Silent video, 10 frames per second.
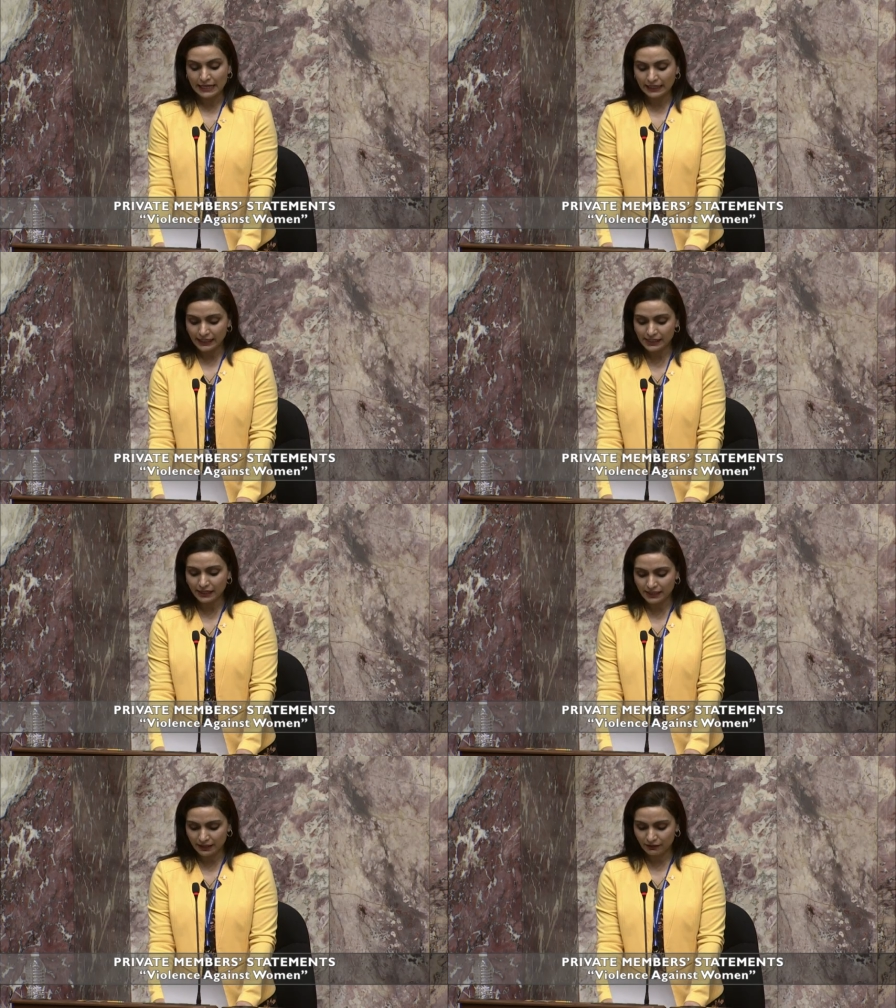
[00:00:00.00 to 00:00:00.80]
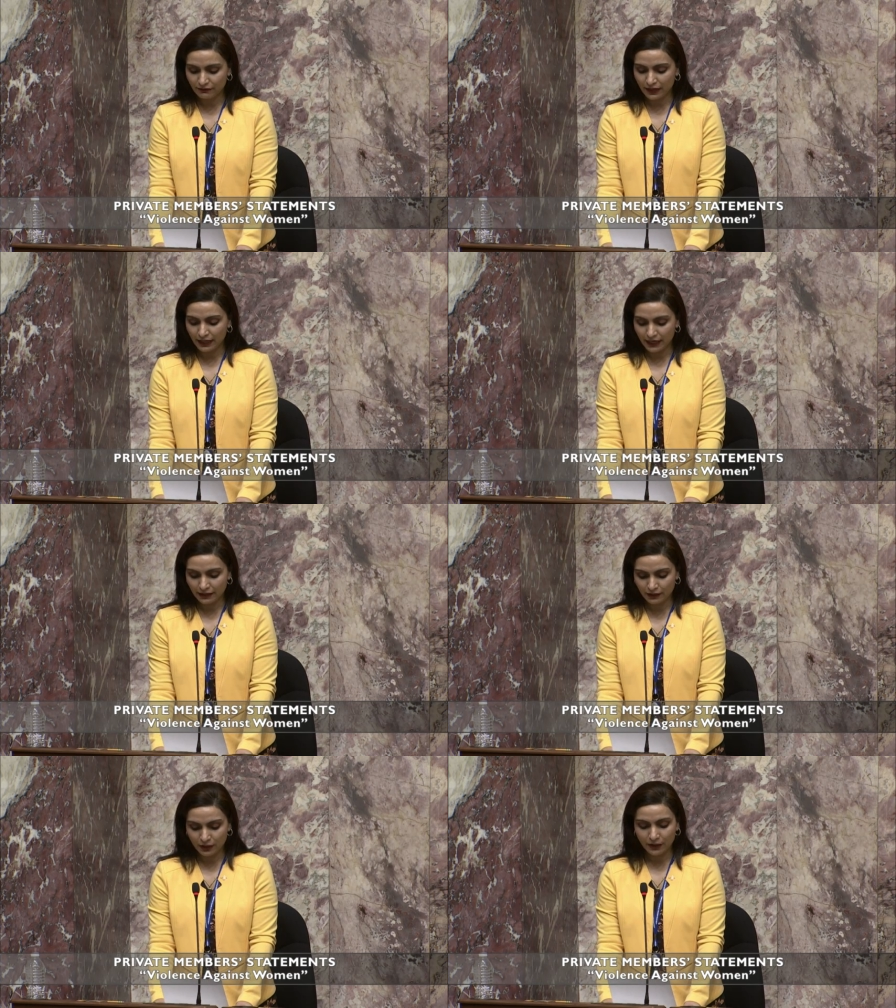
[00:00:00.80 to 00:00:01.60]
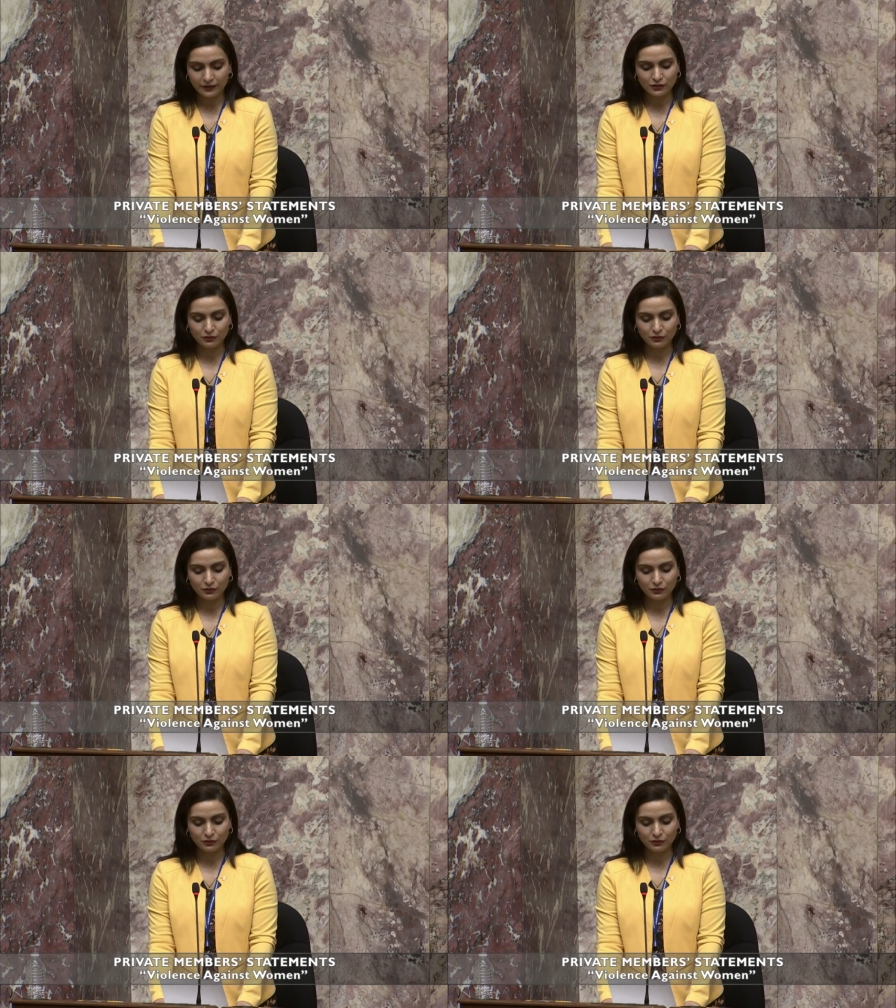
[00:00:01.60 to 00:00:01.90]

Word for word: Let's identify and encourage